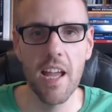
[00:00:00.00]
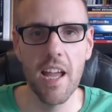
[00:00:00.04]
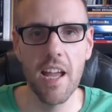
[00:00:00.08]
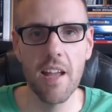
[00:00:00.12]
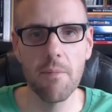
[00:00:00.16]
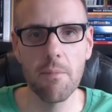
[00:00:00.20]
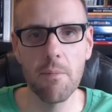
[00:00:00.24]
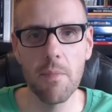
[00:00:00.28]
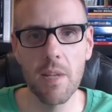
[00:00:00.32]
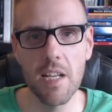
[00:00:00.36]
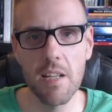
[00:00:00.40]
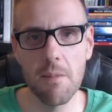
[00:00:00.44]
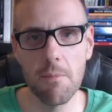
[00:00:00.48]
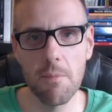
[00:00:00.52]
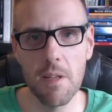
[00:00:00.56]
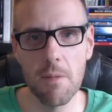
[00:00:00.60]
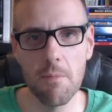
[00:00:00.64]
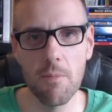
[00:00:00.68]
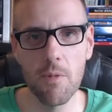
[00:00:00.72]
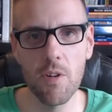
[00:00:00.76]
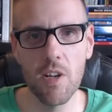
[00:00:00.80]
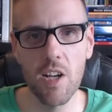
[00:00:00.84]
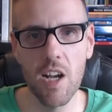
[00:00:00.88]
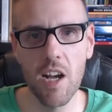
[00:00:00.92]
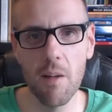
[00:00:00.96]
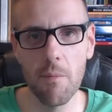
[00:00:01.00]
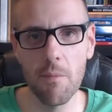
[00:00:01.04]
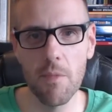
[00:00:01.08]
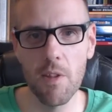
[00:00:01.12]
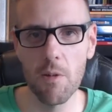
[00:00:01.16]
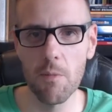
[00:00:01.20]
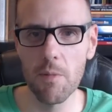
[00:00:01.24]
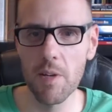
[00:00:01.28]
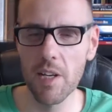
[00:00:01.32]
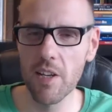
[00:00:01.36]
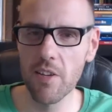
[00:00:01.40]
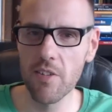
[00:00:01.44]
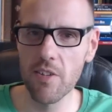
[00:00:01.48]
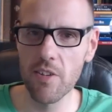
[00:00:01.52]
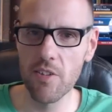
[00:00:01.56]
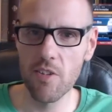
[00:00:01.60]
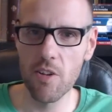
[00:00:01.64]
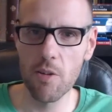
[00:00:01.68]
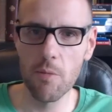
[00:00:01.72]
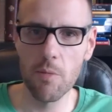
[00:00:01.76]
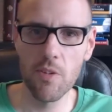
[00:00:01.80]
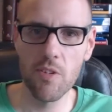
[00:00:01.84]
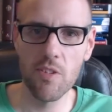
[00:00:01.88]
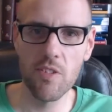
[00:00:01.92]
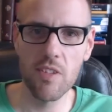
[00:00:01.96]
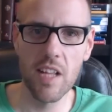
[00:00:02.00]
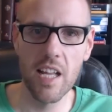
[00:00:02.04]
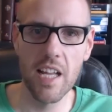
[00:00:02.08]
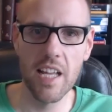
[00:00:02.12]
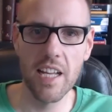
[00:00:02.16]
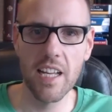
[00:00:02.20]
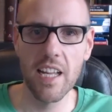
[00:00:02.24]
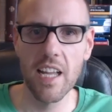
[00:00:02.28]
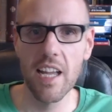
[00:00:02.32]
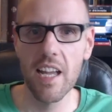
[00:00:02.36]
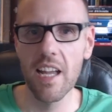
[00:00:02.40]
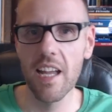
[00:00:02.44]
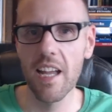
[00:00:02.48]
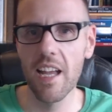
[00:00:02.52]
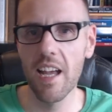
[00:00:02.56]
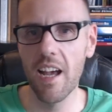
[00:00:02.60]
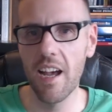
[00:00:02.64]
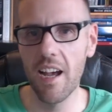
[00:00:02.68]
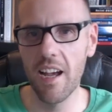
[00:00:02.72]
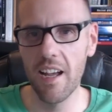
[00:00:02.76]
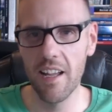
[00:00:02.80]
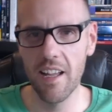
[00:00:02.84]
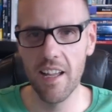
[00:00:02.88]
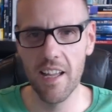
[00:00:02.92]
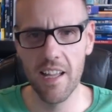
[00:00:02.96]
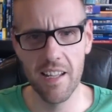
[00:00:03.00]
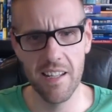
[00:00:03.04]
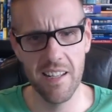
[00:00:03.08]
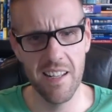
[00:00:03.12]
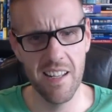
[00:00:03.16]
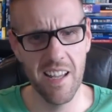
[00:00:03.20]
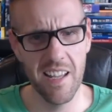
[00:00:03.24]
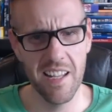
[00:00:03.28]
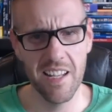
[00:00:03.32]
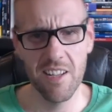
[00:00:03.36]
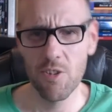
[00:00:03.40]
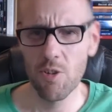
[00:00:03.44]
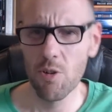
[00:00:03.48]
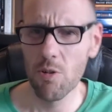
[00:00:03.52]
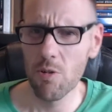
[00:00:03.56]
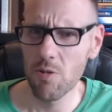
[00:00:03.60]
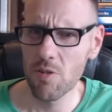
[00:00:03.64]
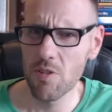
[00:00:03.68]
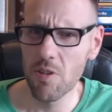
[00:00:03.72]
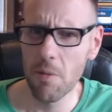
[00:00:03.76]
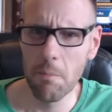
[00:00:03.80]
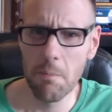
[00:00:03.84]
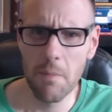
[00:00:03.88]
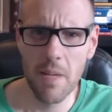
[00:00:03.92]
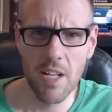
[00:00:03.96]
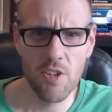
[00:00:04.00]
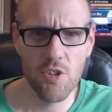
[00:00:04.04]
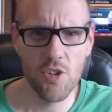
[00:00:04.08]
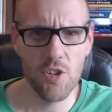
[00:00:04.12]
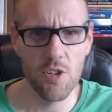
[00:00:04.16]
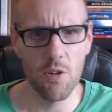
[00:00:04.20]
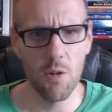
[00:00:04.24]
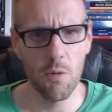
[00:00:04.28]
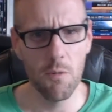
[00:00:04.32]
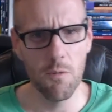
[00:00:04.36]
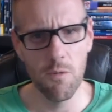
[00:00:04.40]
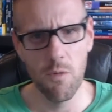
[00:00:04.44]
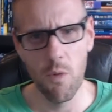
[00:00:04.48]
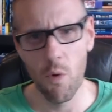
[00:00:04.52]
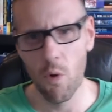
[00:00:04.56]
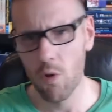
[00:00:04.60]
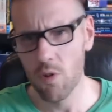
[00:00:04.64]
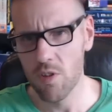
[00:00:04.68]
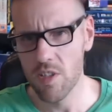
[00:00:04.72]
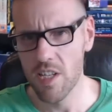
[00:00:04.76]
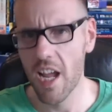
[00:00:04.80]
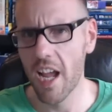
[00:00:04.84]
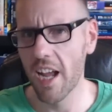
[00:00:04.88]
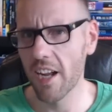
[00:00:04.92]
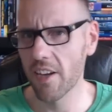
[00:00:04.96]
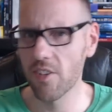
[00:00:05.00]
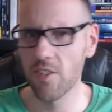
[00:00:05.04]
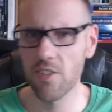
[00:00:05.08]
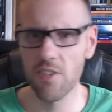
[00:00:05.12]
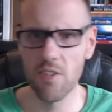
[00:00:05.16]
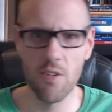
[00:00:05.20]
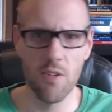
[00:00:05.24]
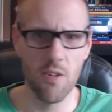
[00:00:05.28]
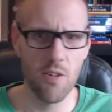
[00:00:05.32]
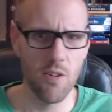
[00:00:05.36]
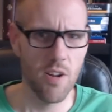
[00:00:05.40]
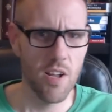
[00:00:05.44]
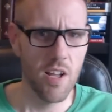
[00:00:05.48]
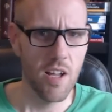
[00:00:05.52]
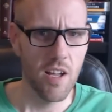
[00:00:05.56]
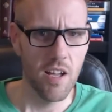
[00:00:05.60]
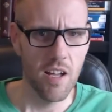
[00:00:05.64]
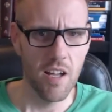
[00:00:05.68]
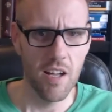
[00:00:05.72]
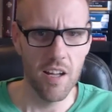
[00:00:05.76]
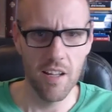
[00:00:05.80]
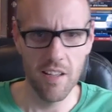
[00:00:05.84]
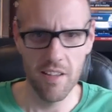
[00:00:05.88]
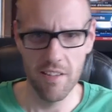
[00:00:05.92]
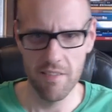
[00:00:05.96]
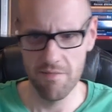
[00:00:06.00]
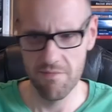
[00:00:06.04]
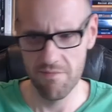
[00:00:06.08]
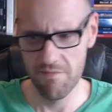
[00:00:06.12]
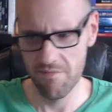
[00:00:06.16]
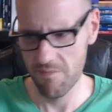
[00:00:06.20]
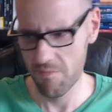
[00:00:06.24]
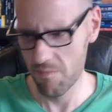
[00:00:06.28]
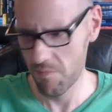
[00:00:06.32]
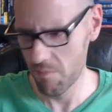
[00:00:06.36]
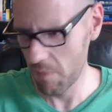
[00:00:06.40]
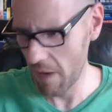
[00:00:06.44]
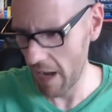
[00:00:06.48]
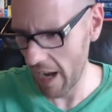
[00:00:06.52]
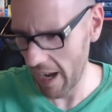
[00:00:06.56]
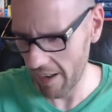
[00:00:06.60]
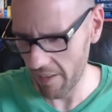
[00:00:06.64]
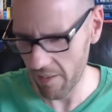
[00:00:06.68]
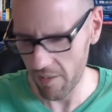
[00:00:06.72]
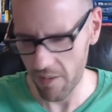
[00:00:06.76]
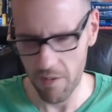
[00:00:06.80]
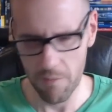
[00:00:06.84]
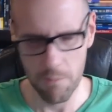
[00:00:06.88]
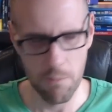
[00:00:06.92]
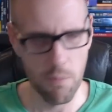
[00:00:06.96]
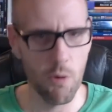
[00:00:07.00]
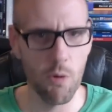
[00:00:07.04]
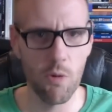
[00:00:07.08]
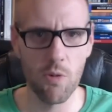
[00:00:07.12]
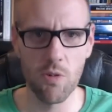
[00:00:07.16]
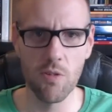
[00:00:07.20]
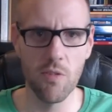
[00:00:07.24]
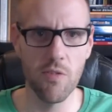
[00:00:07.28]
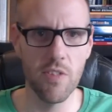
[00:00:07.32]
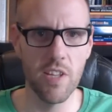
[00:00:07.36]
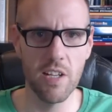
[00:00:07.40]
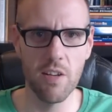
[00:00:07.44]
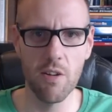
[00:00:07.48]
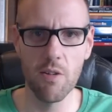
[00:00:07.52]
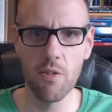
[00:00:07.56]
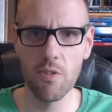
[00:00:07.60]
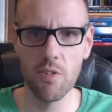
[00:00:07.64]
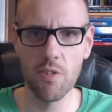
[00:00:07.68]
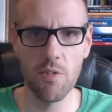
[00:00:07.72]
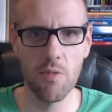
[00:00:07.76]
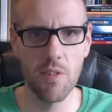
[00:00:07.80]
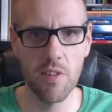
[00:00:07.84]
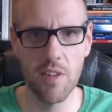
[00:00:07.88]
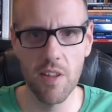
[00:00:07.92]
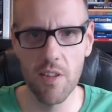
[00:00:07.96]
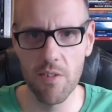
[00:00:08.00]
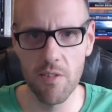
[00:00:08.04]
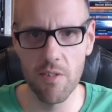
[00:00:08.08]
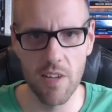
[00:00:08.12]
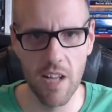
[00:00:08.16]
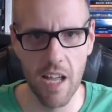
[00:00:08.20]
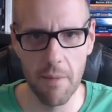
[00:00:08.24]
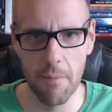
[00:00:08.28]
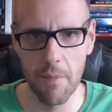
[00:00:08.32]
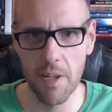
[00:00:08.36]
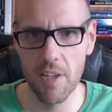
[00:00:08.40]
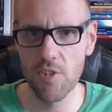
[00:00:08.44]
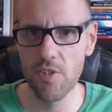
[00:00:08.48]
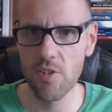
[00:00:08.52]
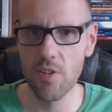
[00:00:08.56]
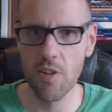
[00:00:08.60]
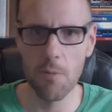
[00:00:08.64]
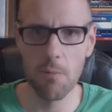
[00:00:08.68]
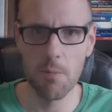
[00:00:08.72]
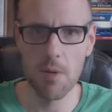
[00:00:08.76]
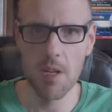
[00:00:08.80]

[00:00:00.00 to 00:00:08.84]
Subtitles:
And many people come there because it's almost like an interdimensional vortex or a portal that goes to another dimension.